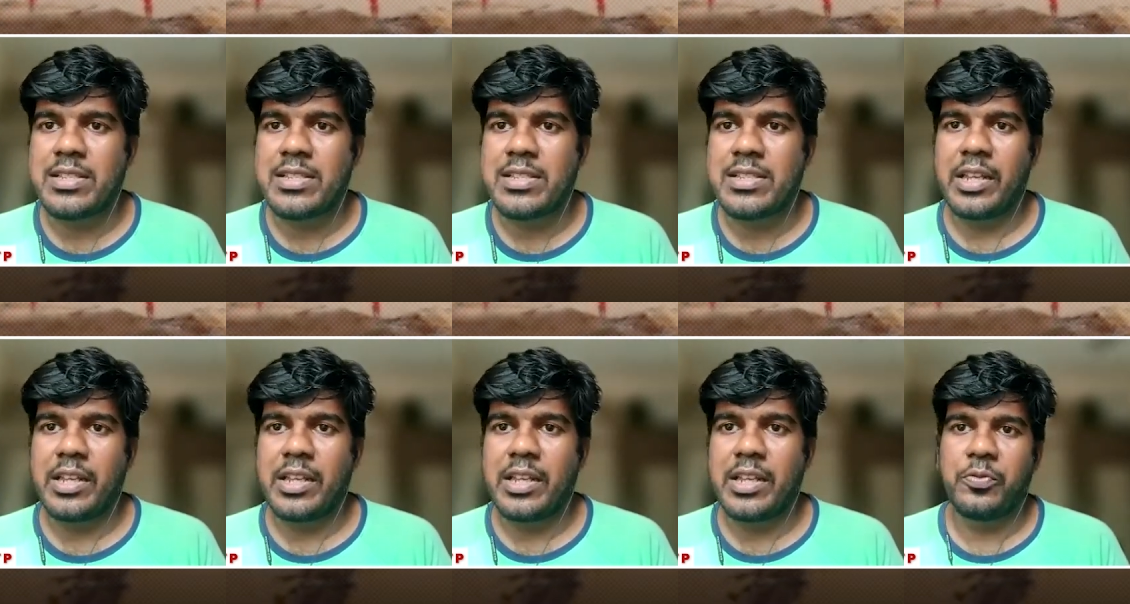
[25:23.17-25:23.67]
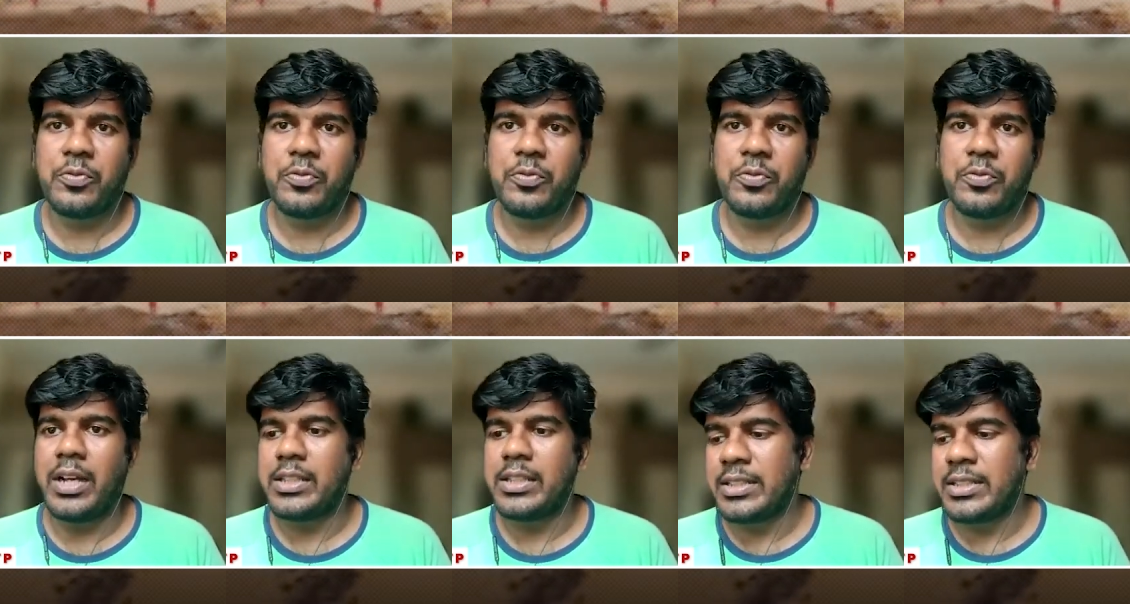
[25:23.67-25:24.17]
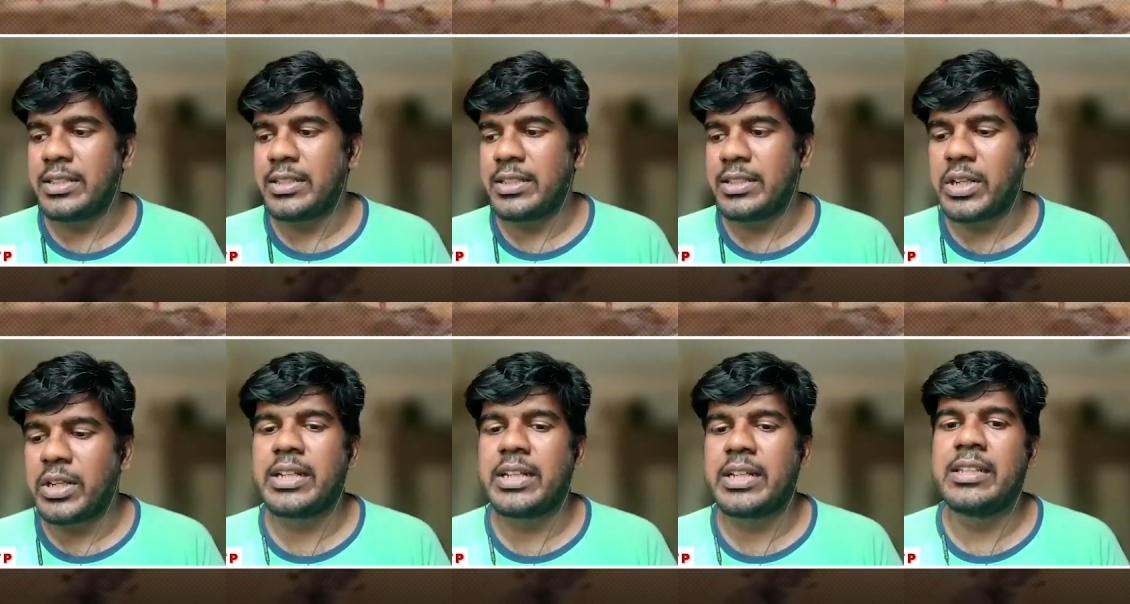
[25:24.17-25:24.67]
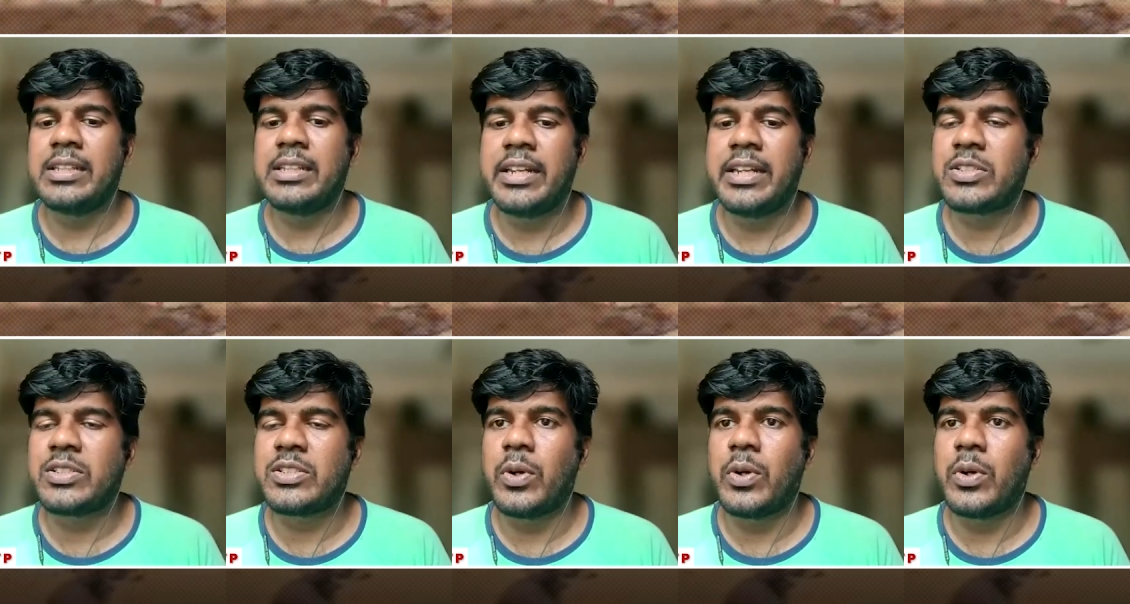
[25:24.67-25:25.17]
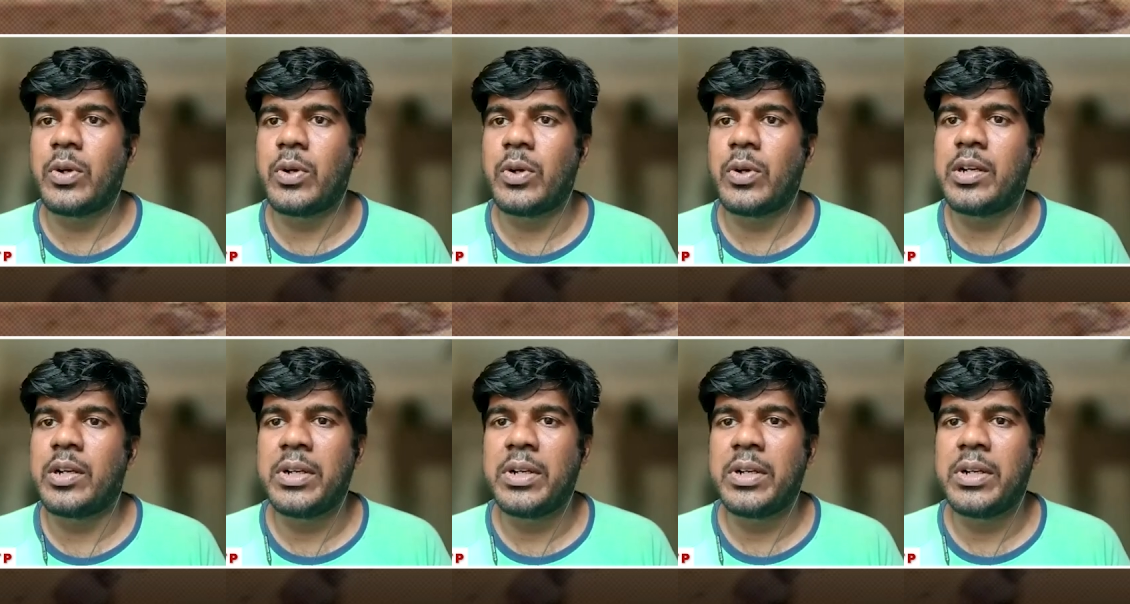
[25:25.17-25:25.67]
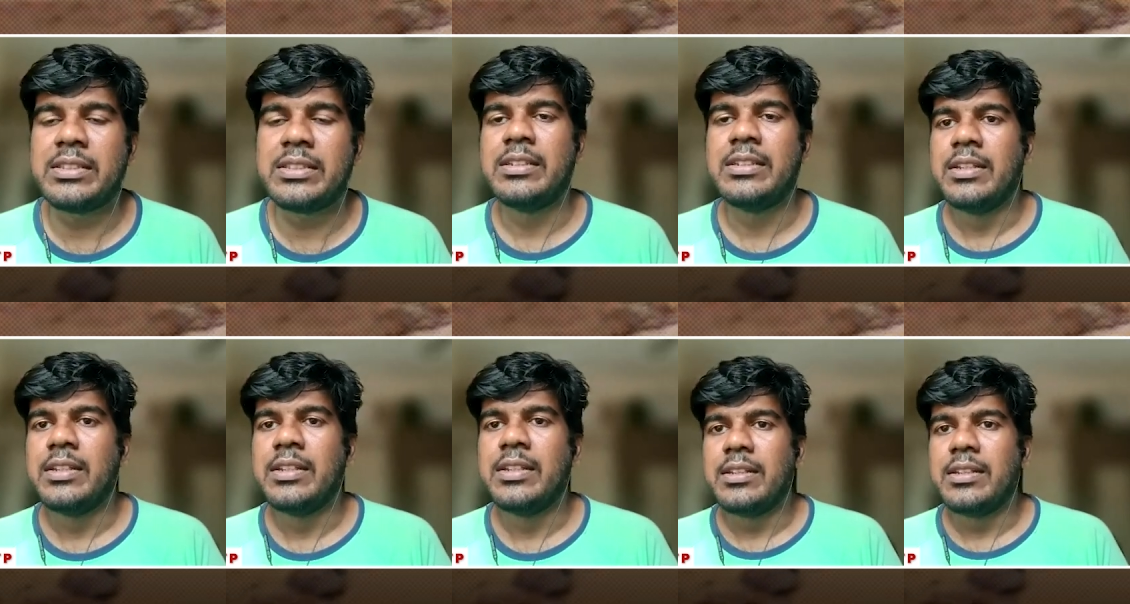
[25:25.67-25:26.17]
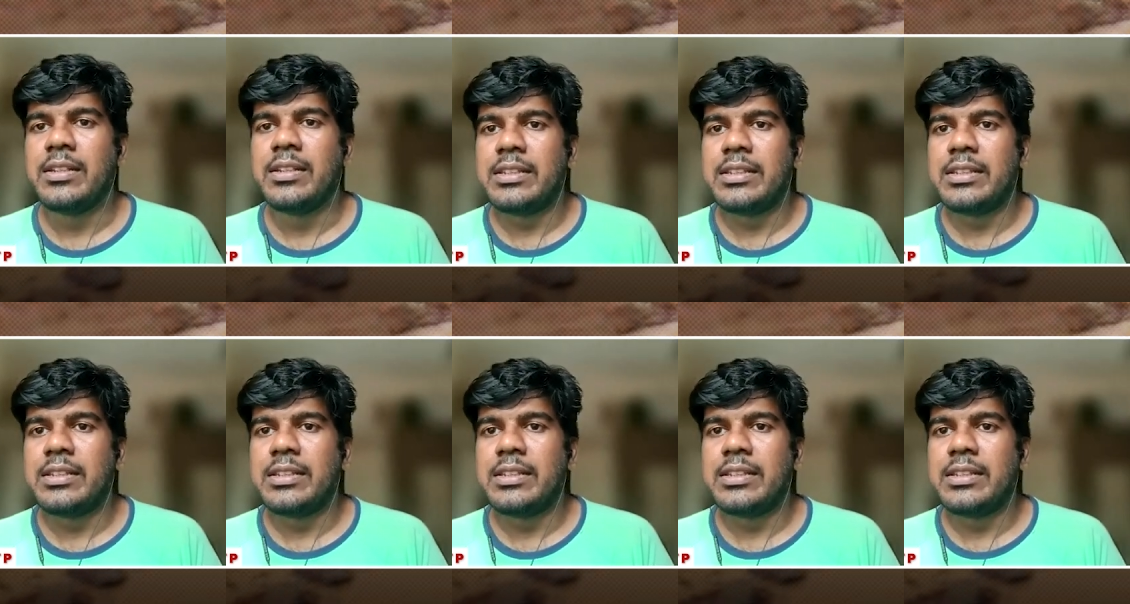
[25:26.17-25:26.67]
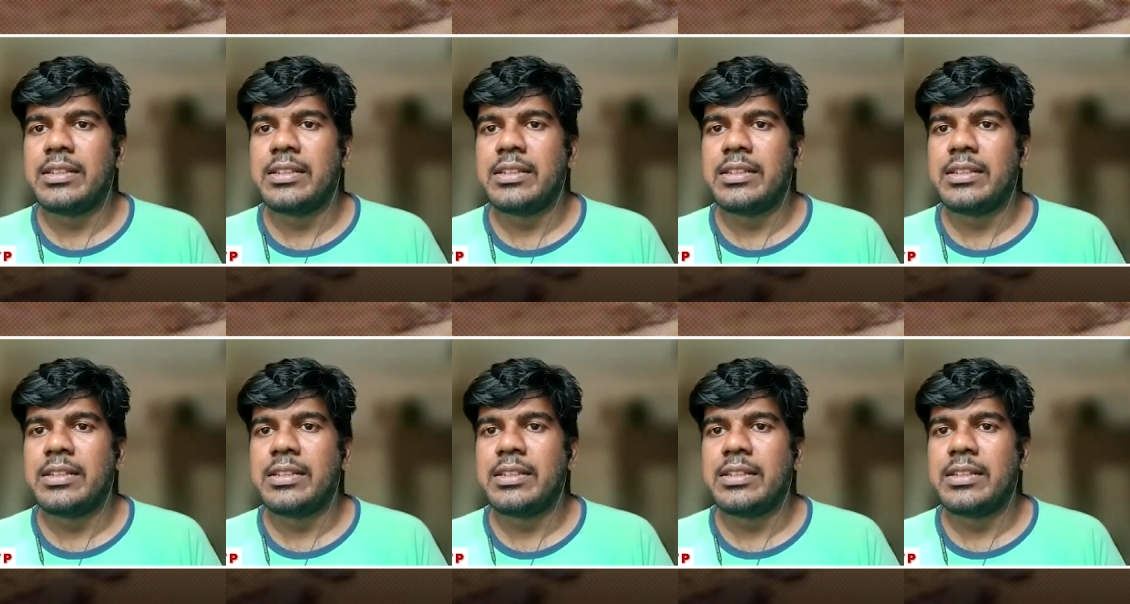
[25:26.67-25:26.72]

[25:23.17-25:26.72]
If things work in the next 1 month, then